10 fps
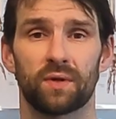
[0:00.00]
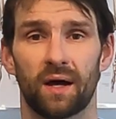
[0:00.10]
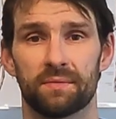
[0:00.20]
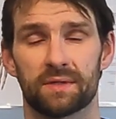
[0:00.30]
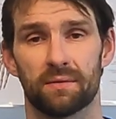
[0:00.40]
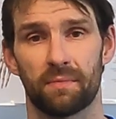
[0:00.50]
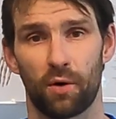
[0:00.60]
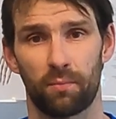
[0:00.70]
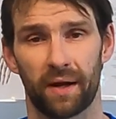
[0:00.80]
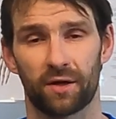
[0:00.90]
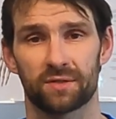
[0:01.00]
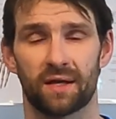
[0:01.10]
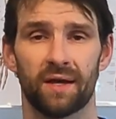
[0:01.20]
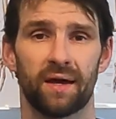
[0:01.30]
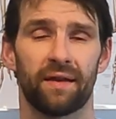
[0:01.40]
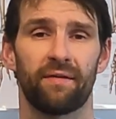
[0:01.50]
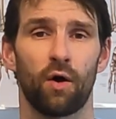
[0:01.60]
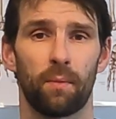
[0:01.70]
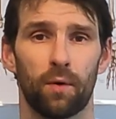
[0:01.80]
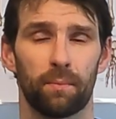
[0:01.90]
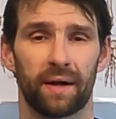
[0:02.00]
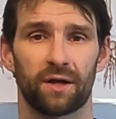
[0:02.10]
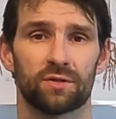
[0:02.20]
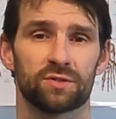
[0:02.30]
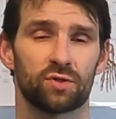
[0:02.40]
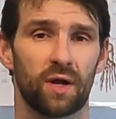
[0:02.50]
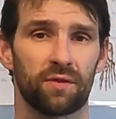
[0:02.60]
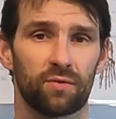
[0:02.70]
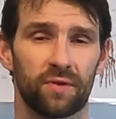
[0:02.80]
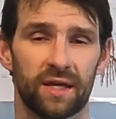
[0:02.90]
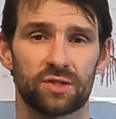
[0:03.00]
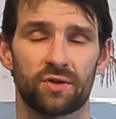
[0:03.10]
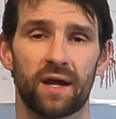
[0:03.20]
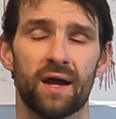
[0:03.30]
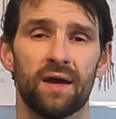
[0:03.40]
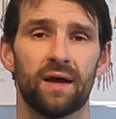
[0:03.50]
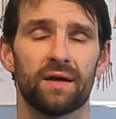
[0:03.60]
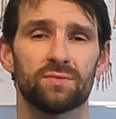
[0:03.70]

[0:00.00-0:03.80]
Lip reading: times in mountain bikers, and have helped mountain bikers train through the injury as